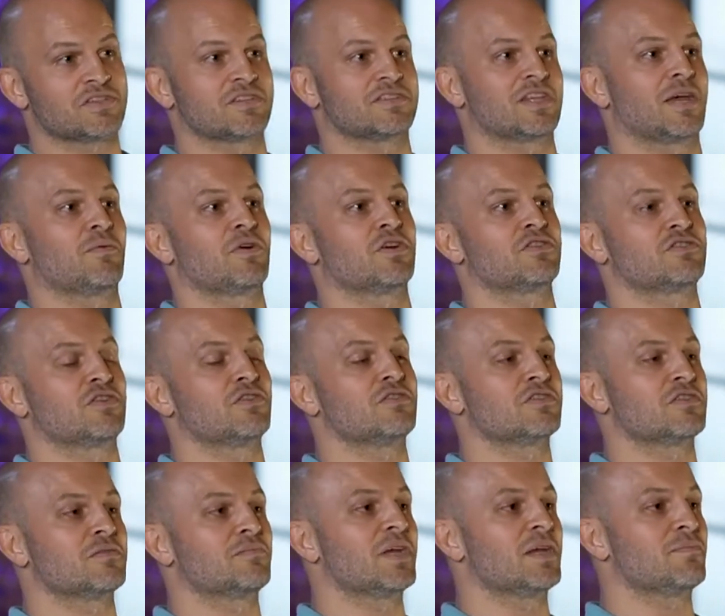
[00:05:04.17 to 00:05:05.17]
as they were soon
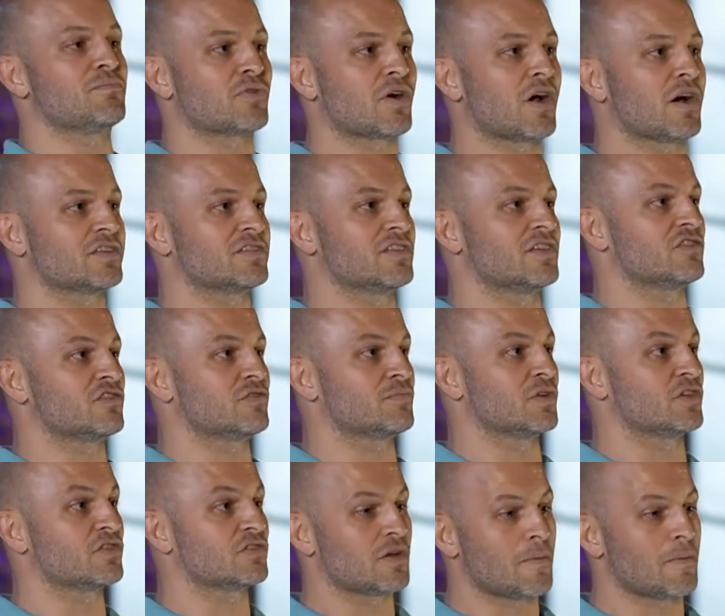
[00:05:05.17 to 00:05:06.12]
to be, brass instruments,